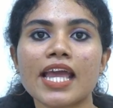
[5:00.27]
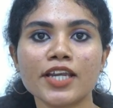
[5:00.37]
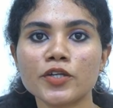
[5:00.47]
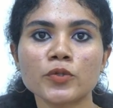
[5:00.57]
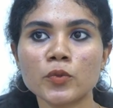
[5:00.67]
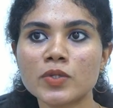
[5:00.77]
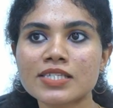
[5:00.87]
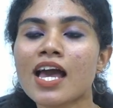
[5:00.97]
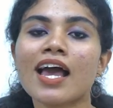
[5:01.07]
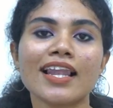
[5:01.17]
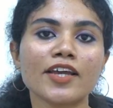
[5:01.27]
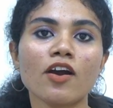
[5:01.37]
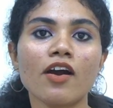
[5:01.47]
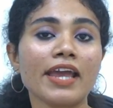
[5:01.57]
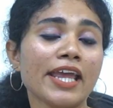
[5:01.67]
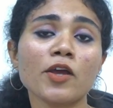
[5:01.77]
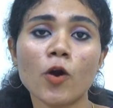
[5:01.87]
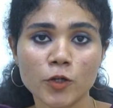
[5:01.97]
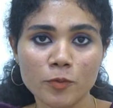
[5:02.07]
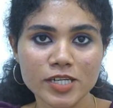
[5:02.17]
any tools like any
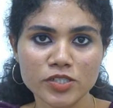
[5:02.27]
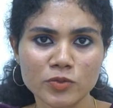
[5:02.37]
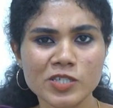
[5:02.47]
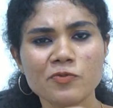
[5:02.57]
automation tools.